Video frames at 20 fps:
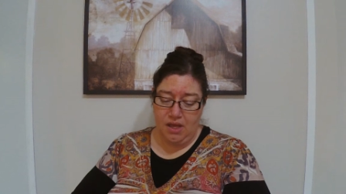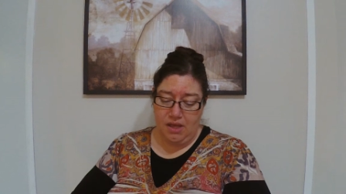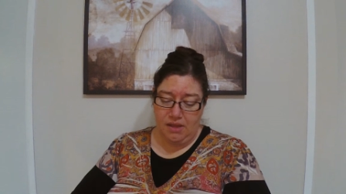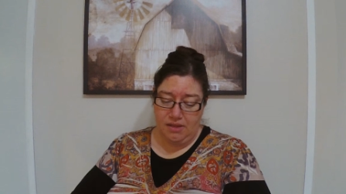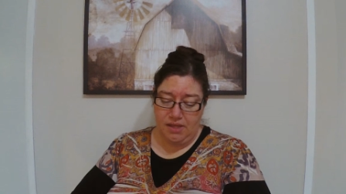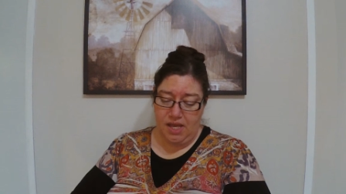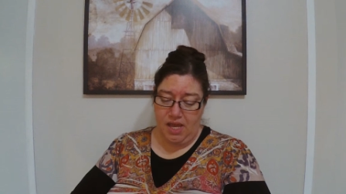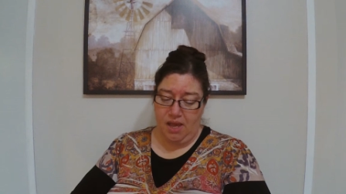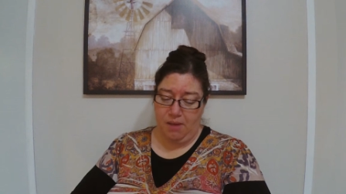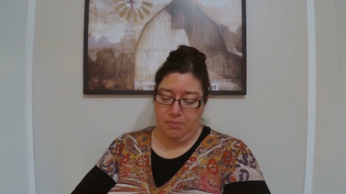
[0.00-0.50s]

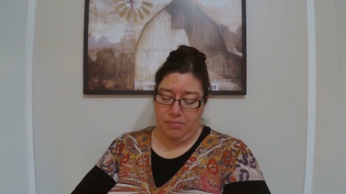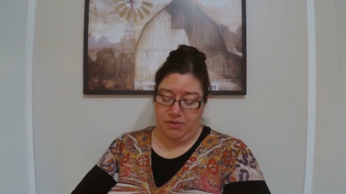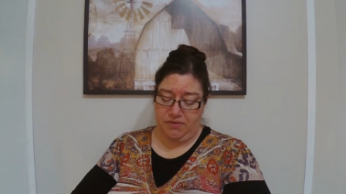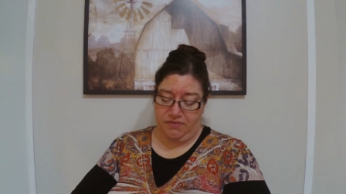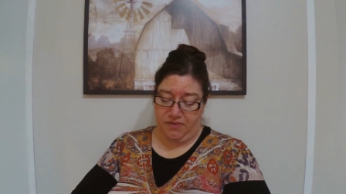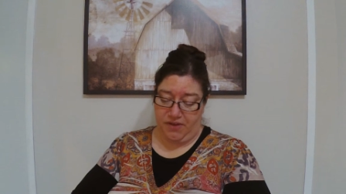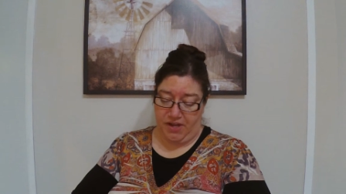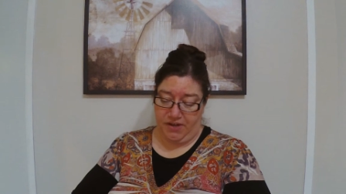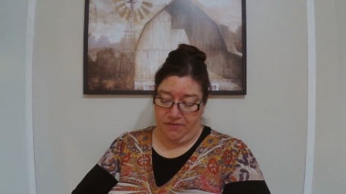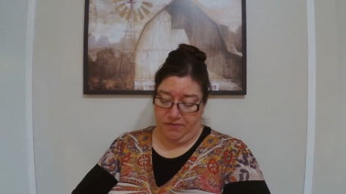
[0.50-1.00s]
The
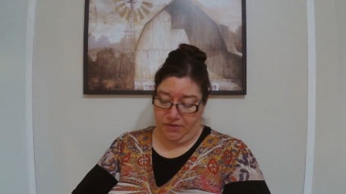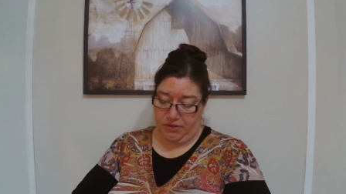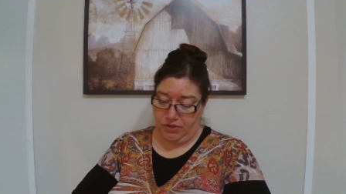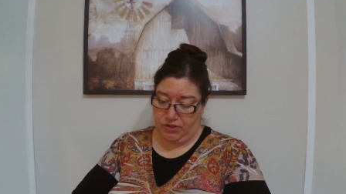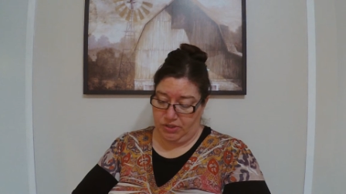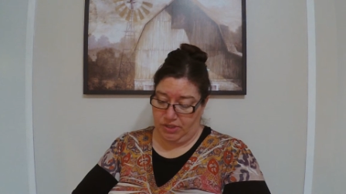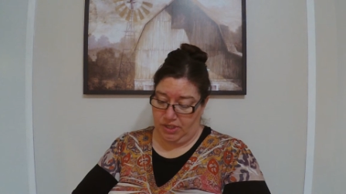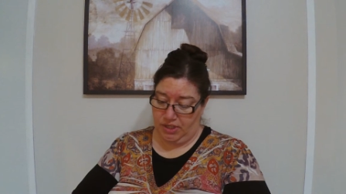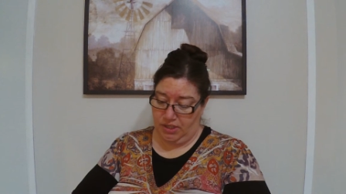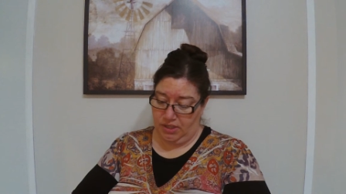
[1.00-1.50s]
Amplified
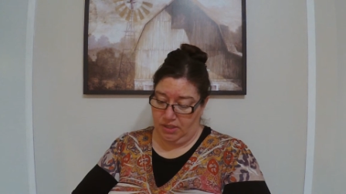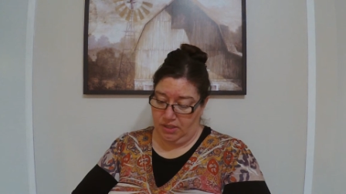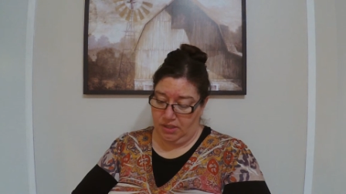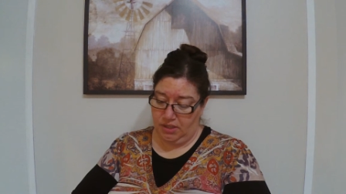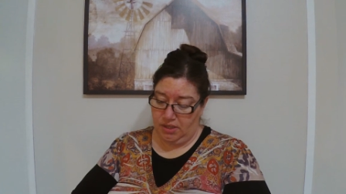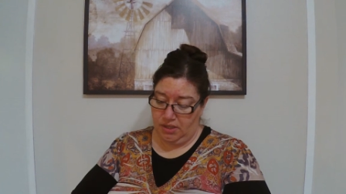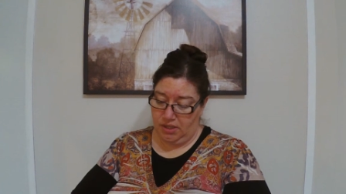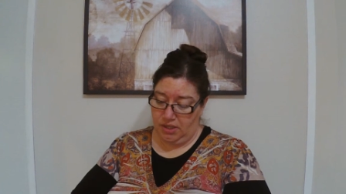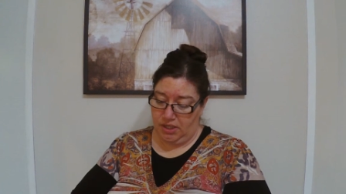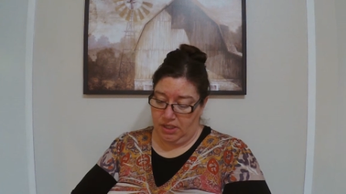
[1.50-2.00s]
Version
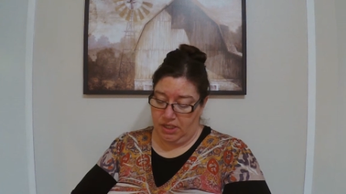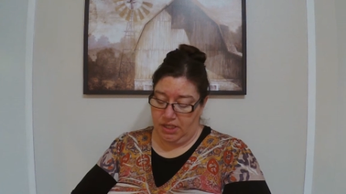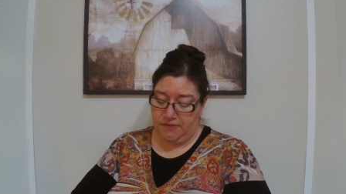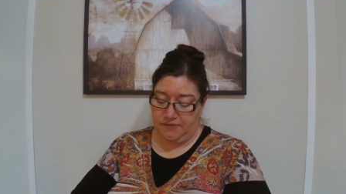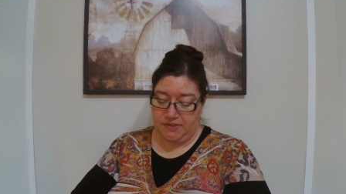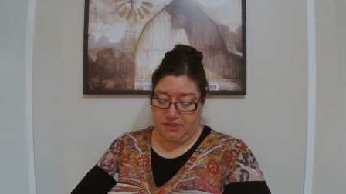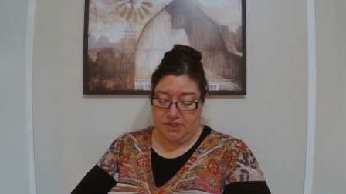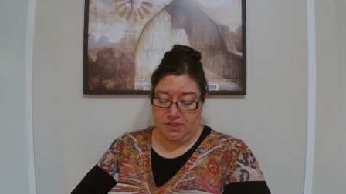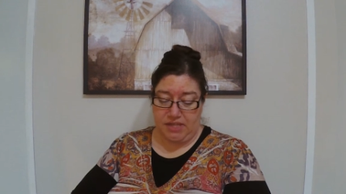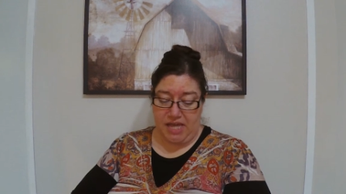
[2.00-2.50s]

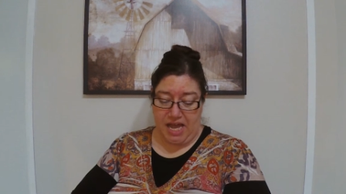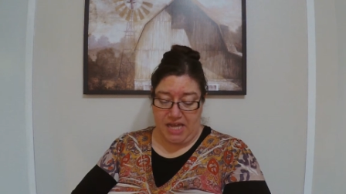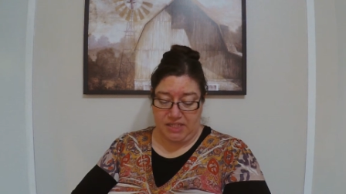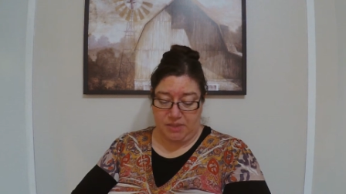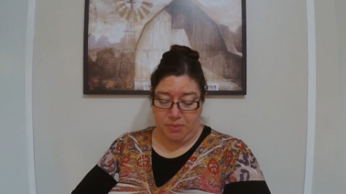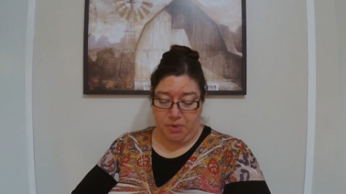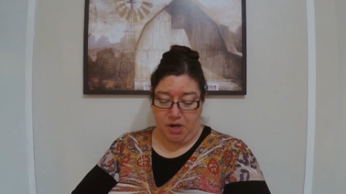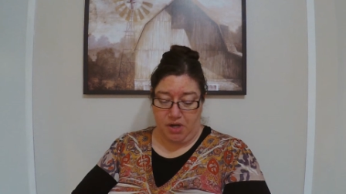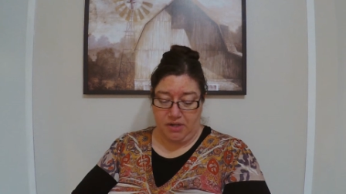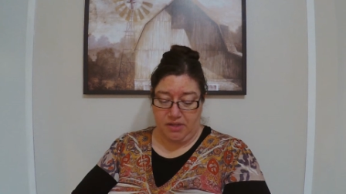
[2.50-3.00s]
gives the
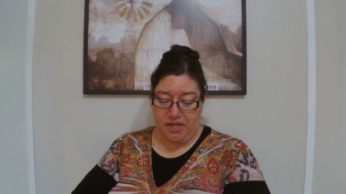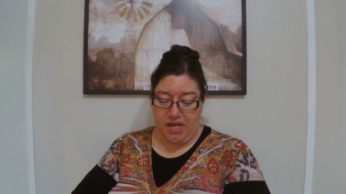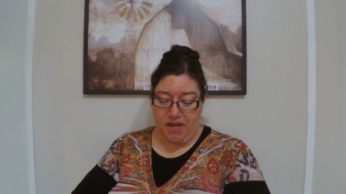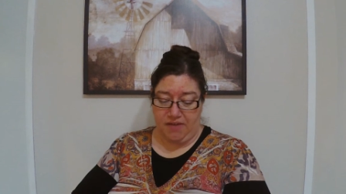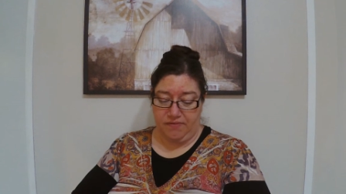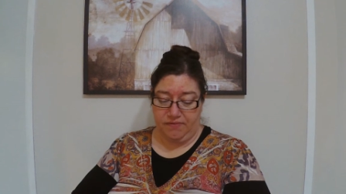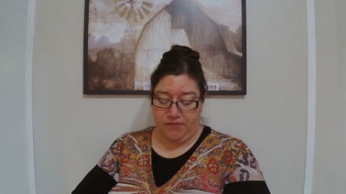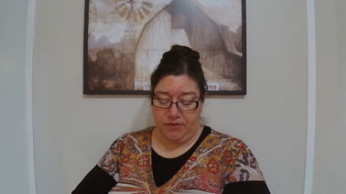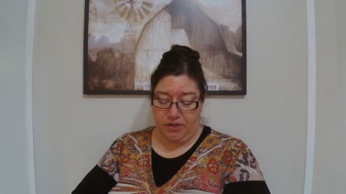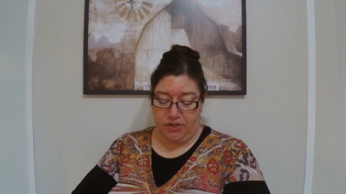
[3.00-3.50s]
last part of
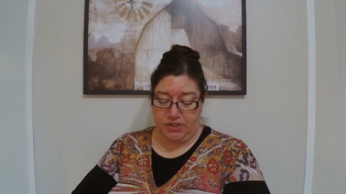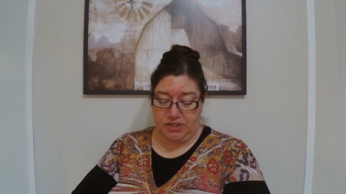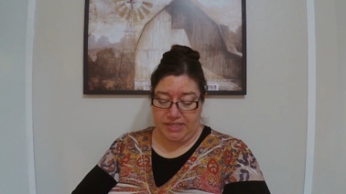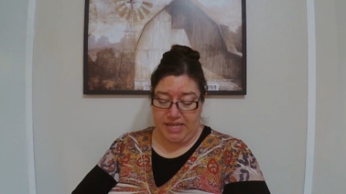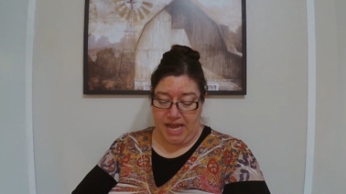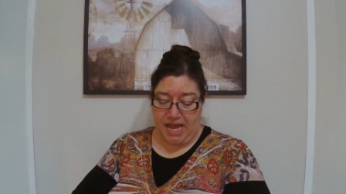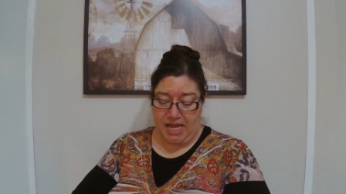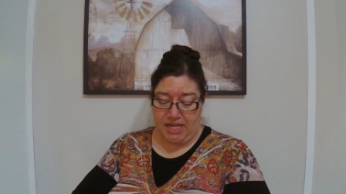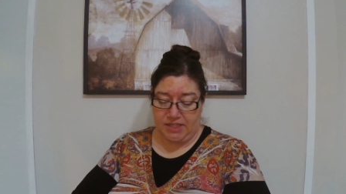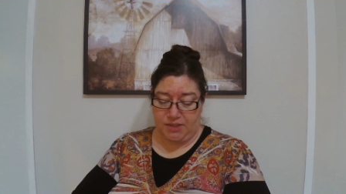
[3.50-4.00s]
that verse
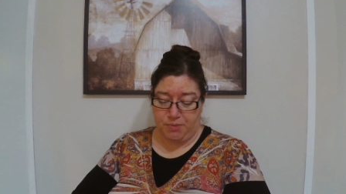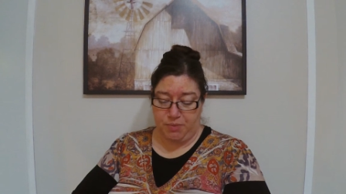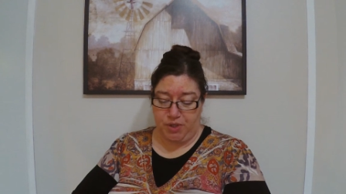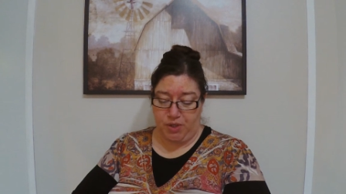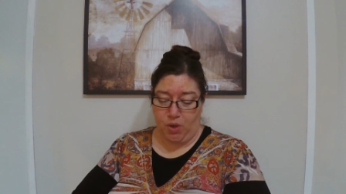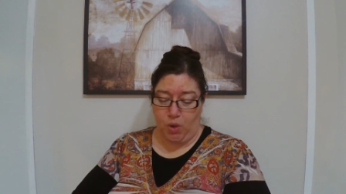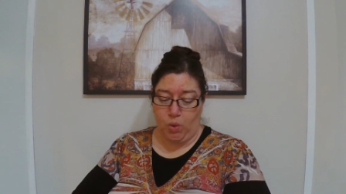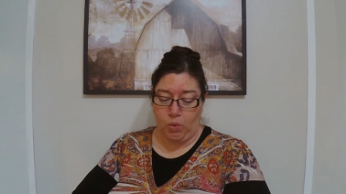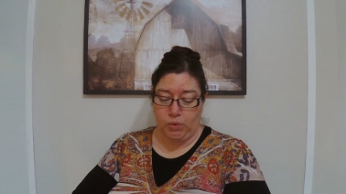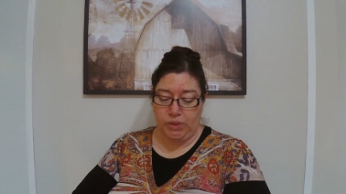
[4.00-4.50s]
as, "But
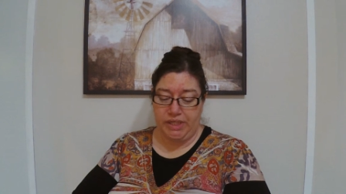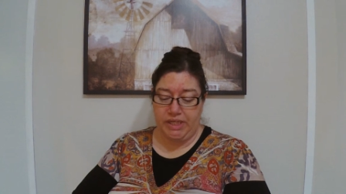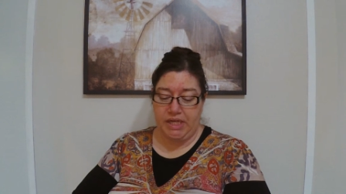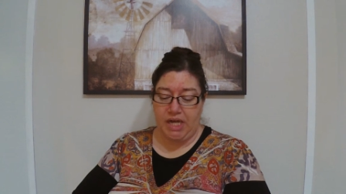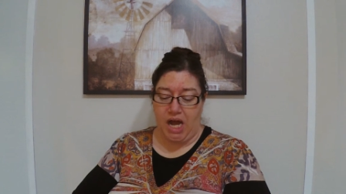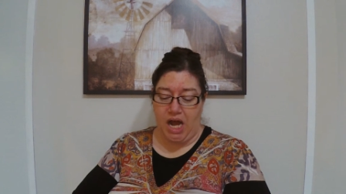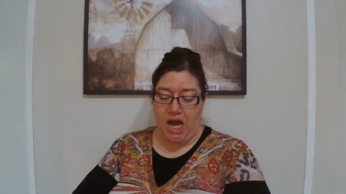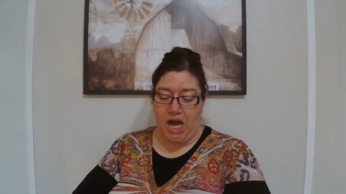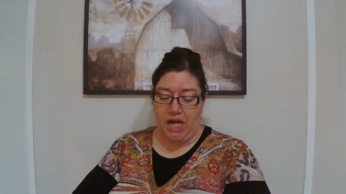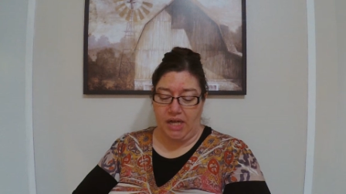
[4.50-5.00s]
only
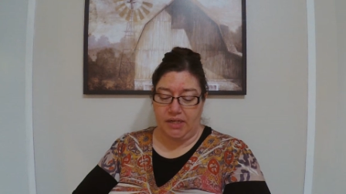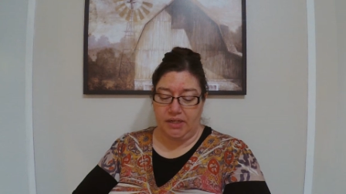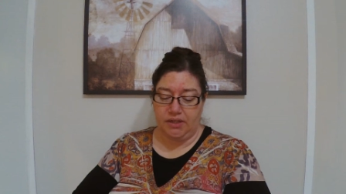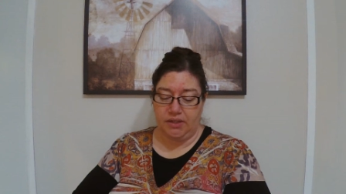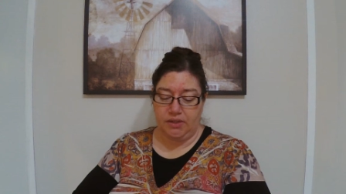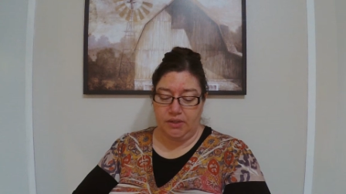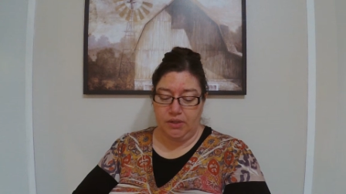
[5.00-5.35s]
God,